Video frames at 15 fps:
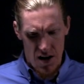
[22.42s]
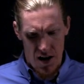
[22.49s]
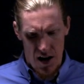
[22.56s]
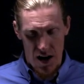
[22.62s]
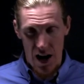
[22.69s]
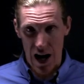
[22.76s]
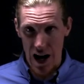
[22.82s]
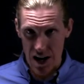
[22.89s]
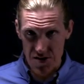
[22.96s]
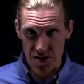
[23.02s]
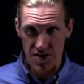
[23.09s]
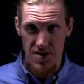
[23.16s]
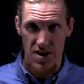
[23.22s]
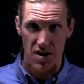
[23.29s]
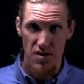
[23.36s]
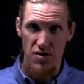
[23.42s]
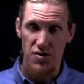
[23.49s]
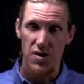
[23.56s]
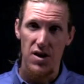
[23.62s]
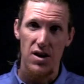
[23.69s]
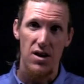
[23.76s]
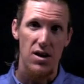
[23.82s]
An
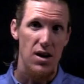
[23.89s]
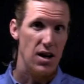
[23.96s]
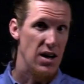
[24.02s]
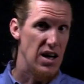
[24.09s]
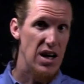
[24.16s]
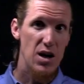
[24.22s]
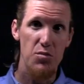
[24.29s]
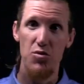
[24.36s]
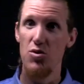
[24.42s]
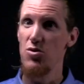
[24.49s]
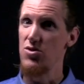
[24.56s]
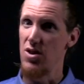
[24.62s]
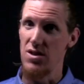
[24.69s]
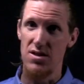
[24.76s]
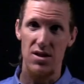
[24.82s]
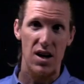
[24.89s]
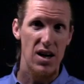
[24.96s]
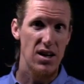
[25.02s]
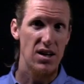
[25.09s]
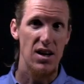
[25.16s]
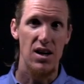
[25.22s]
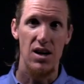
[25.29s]
adjective in Hebrew, just
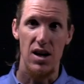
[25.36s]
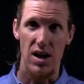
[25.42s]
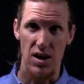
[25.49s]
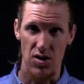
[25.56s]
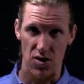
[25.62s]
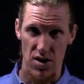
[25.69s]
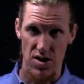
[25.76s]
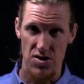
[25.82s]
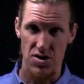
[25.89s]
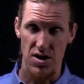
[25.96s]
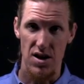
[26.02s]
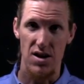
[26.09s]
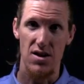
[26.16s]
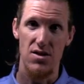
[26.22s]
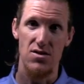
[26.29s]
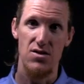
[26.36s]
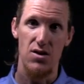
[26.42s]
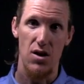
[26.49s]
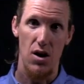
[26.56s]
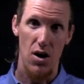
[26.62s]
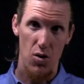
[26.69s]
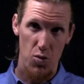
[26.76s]
like in English, is
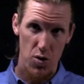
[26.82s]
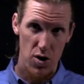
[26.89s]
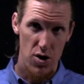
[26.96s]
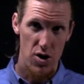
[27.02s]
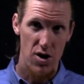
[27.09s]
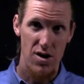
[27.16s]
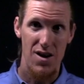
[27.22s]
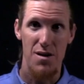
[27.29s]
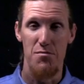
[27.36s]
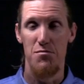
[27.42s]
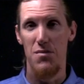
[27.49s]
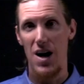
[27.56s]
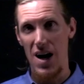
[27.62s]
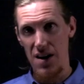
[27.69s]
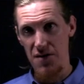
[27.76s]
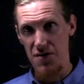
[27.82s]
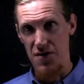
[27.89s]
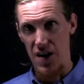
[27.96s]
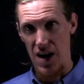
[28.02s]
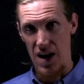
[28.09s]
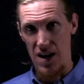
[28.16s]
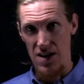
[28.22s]
a word that
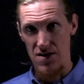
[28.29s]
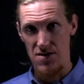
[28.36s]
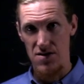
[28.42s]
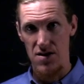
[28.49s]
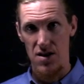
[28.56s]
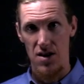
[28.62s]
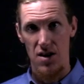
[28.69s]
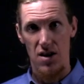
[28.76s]
modifies